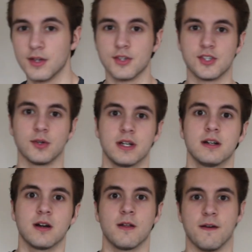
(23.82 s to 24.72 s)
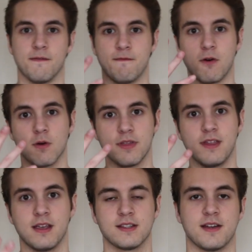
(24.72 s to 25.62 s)
So here are the 4
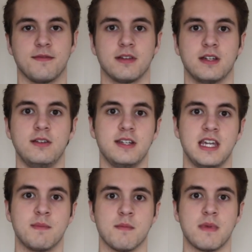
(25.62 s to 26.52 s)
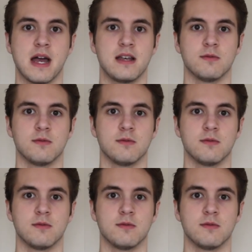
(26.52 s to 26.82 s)
things I feel like you need to keep in mind,